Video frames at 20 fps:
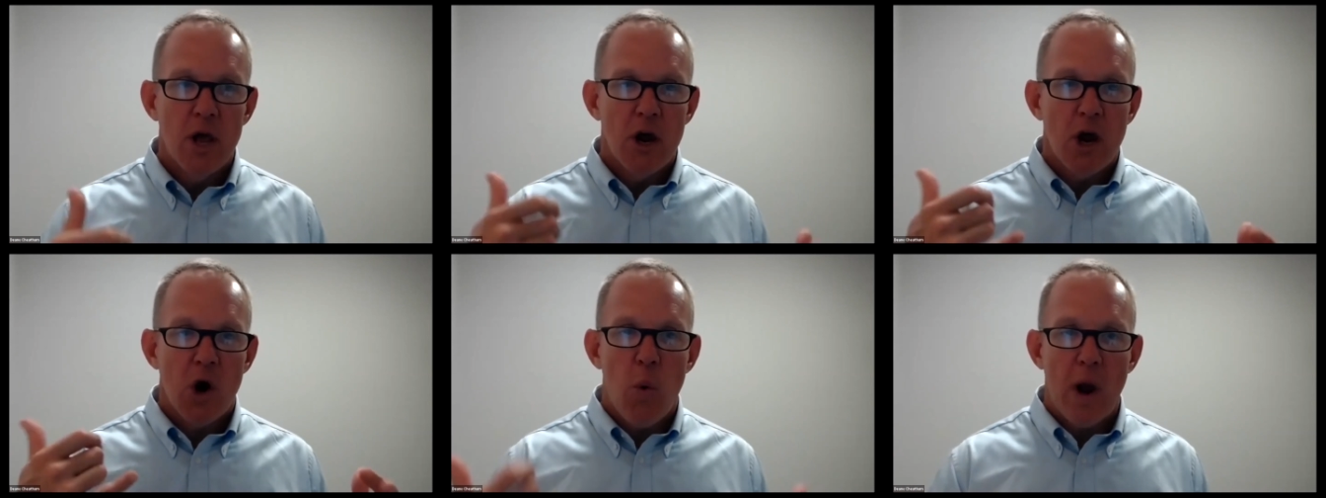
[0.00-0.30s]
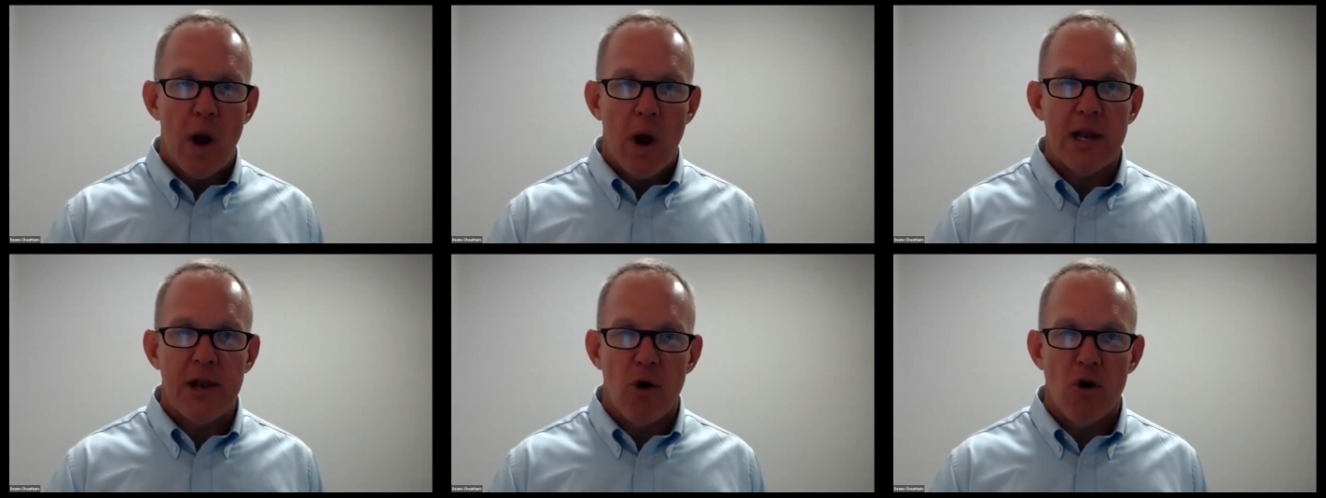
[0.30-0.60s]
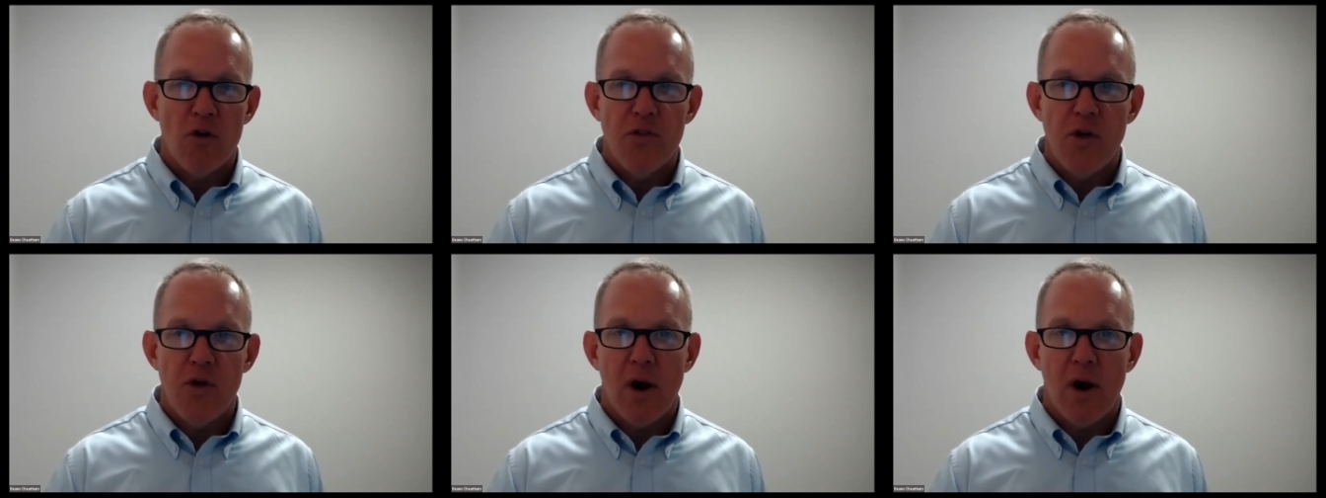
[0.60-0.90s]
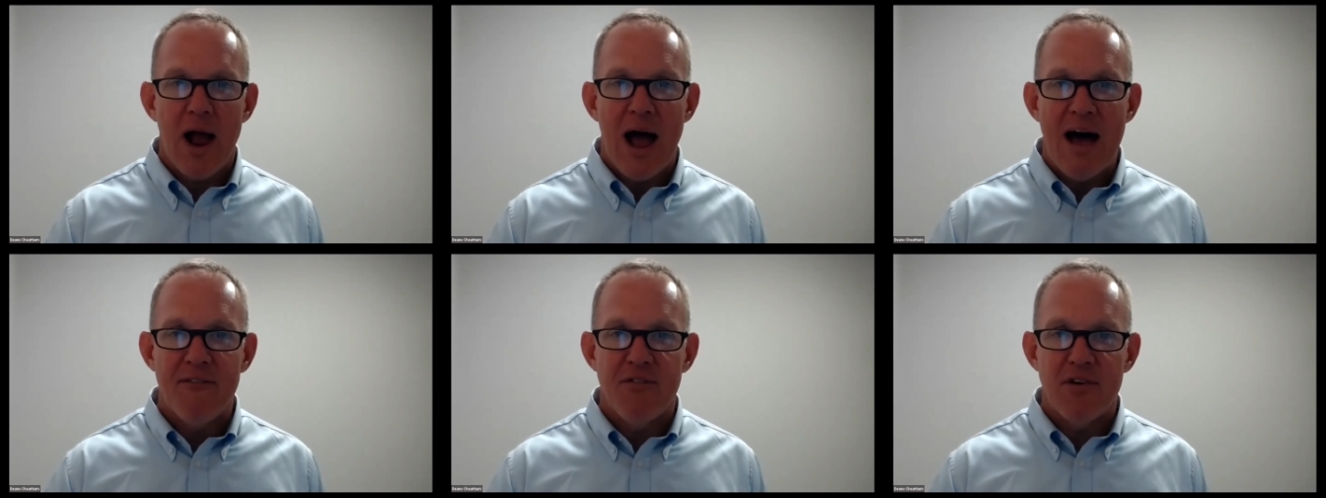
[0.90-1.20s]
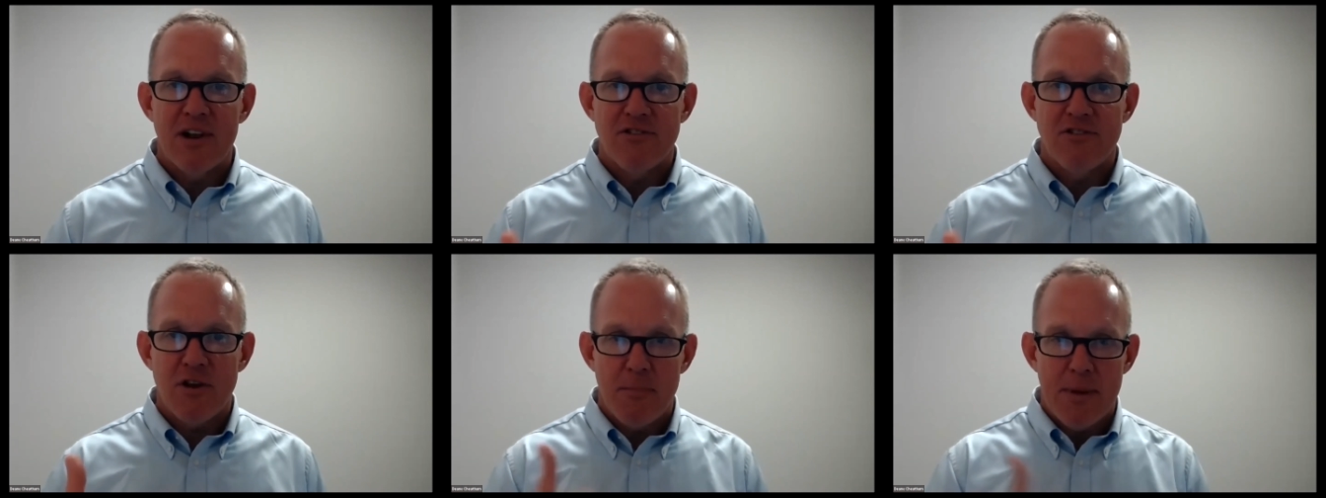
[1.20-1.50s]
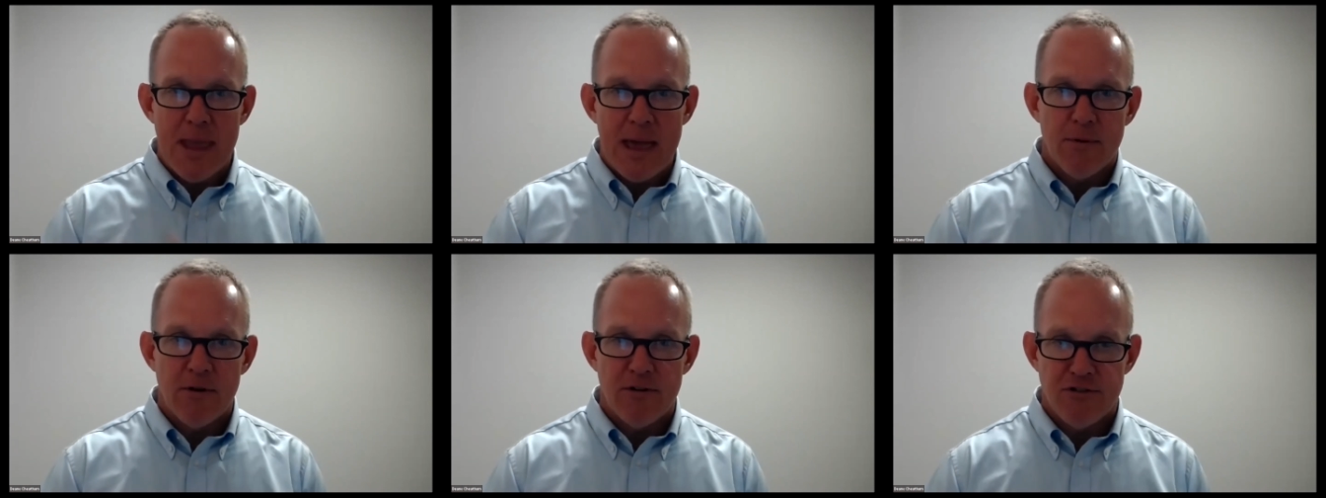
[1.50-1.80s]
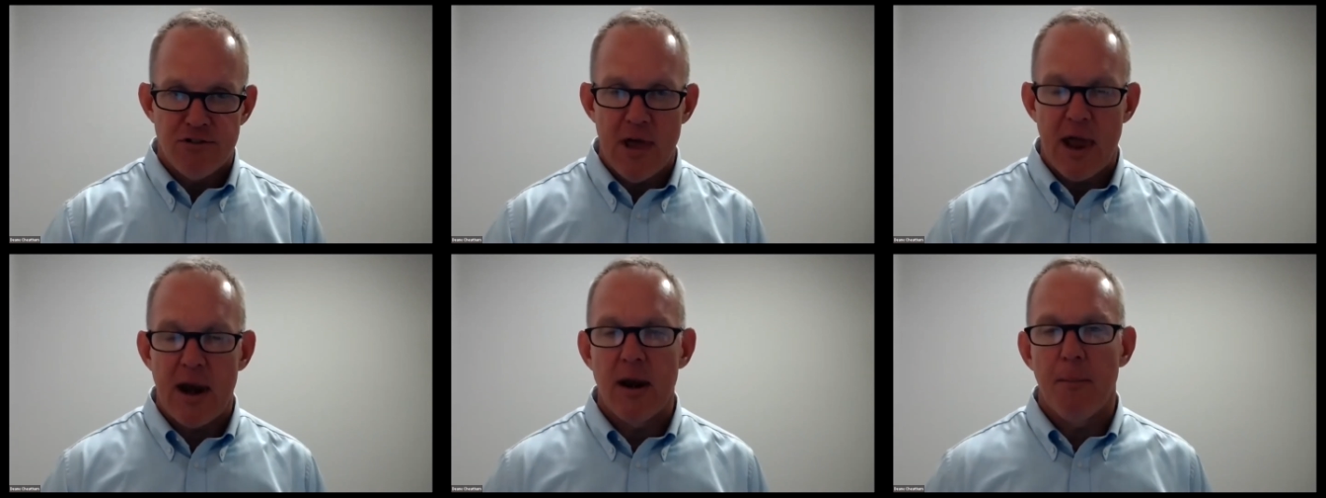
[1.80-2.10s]
quickly earn their confidence, and be able to
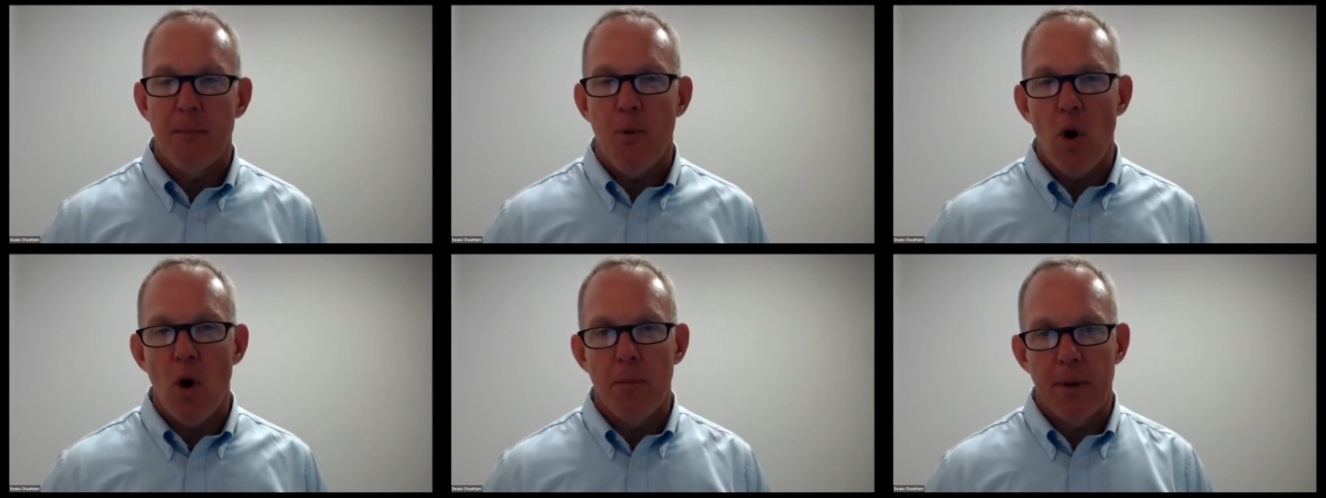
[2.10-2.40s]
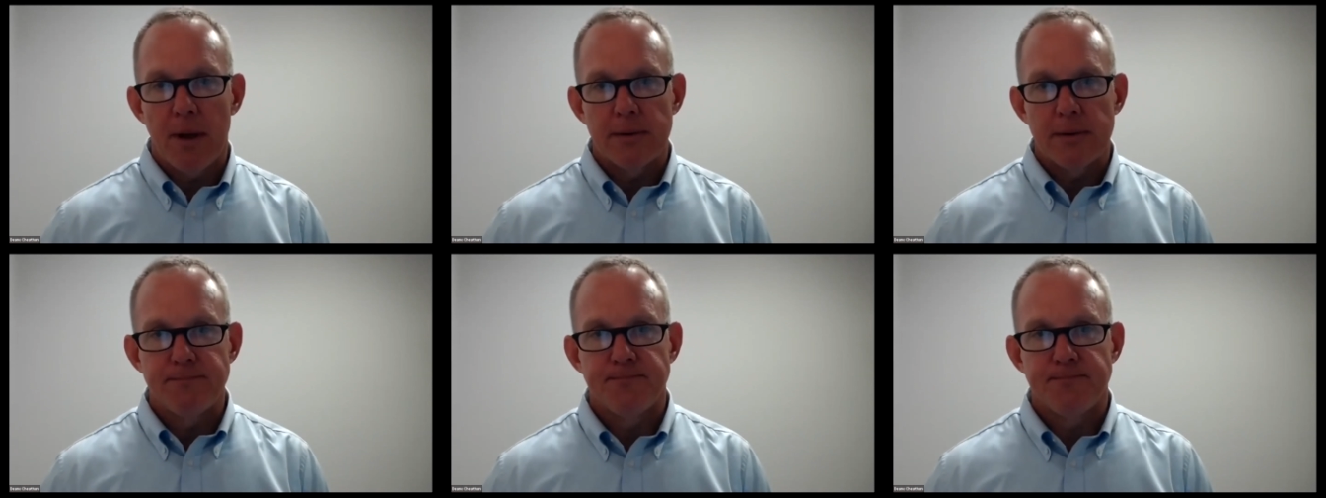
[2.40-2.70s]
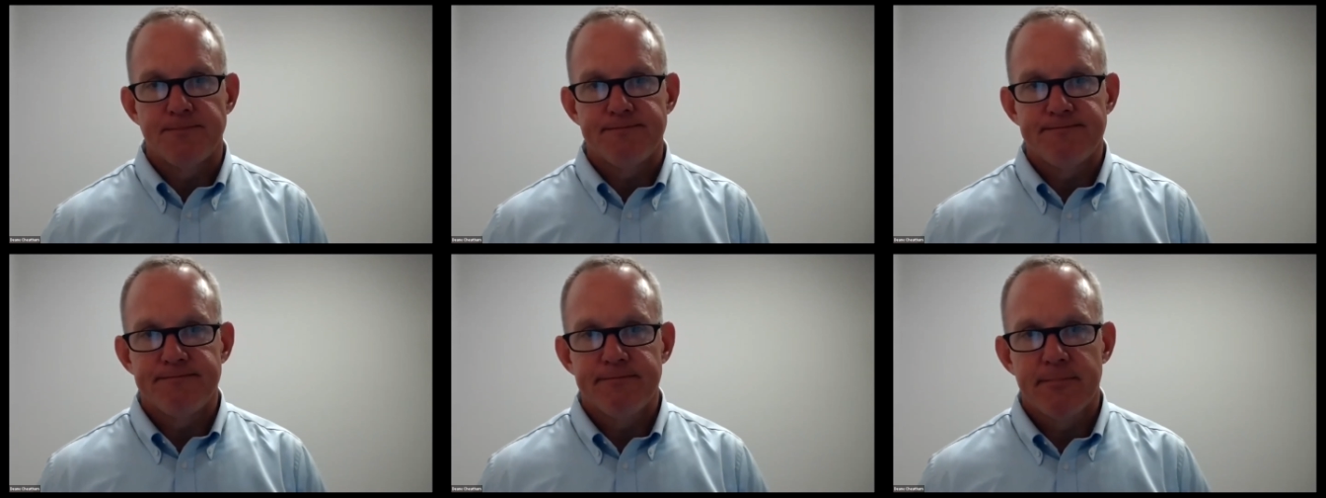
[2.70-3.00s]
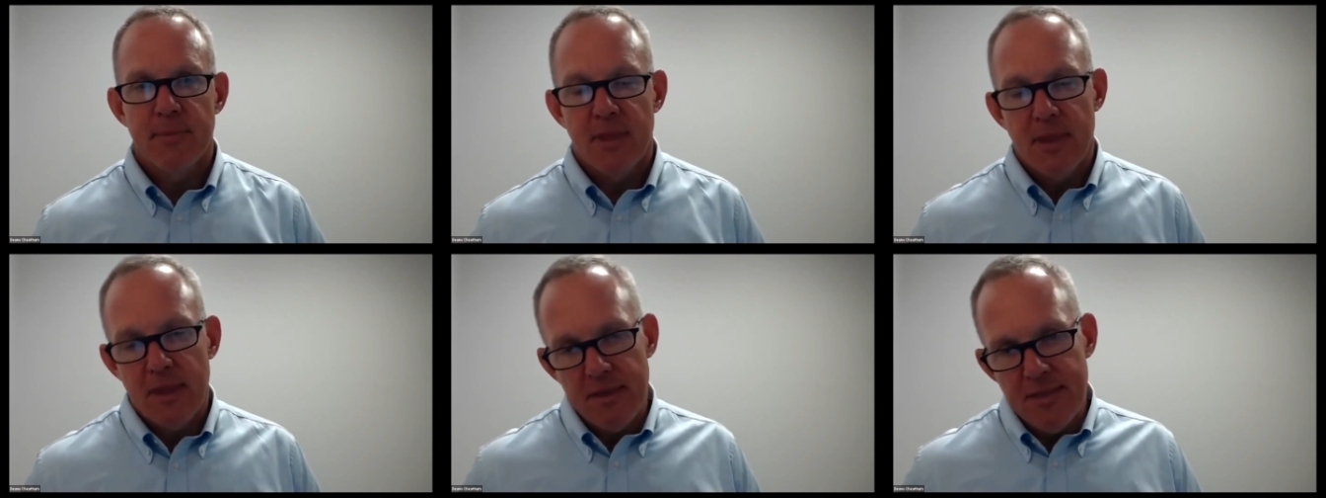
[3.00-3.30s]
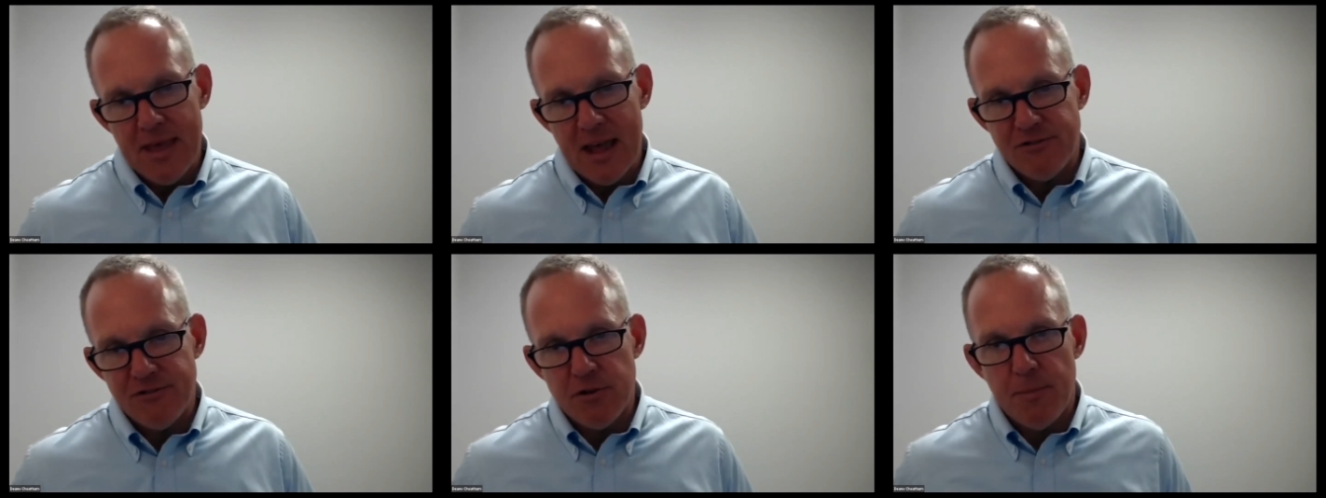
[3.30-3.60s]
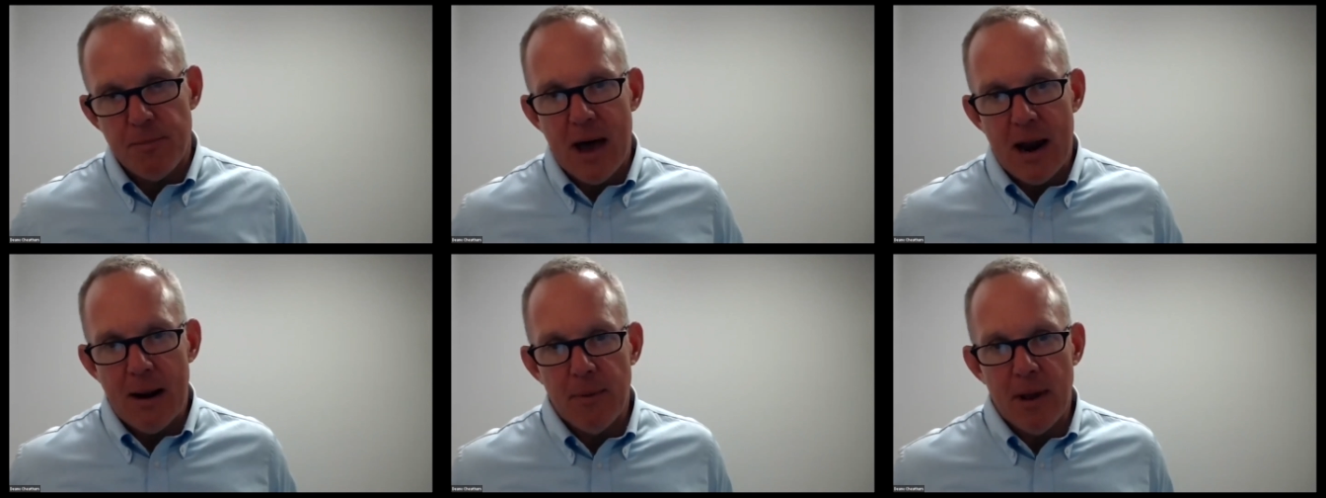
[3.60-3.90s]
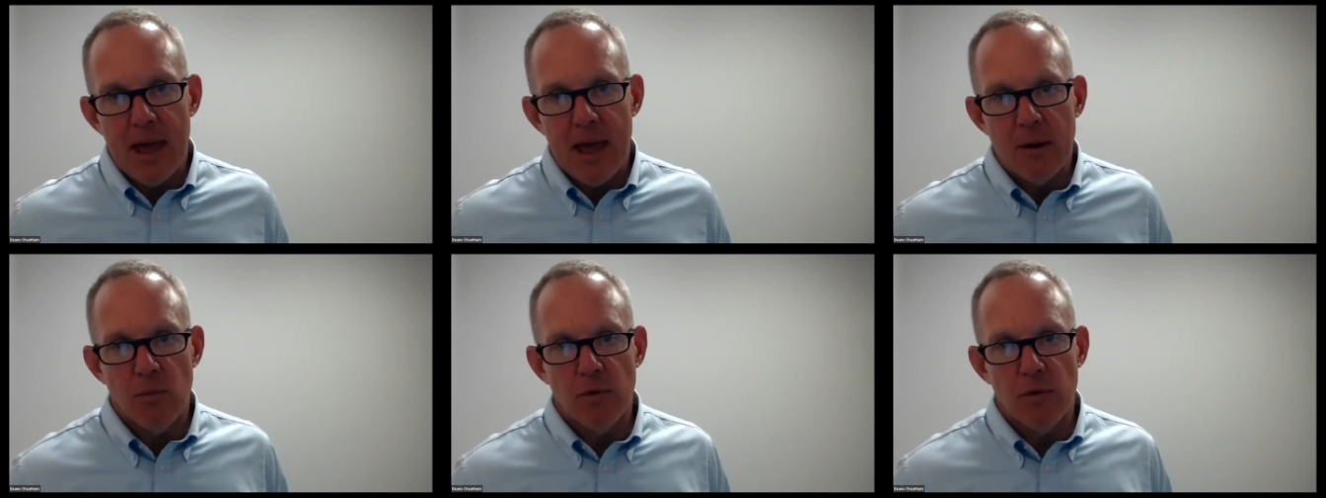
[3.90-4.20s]
set an appointment. That's the bottom line
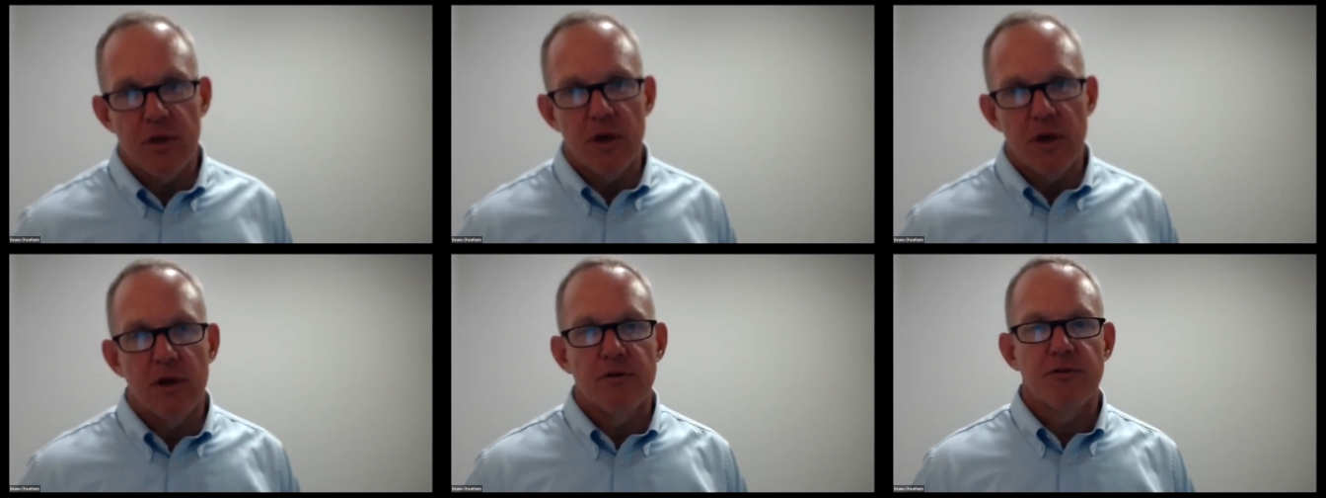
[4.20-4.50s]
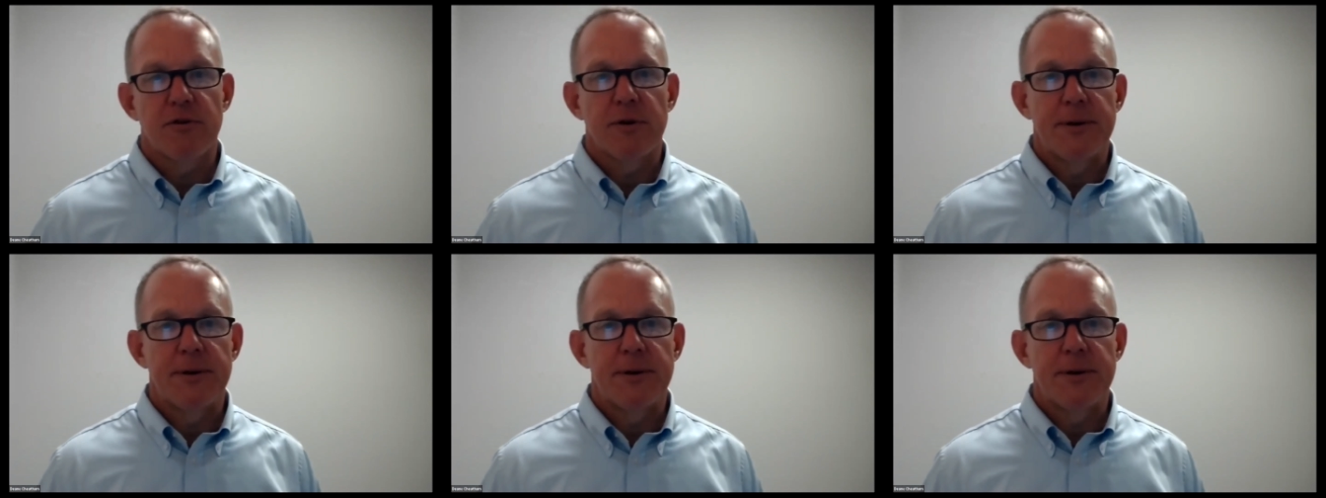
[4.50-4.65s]
with those.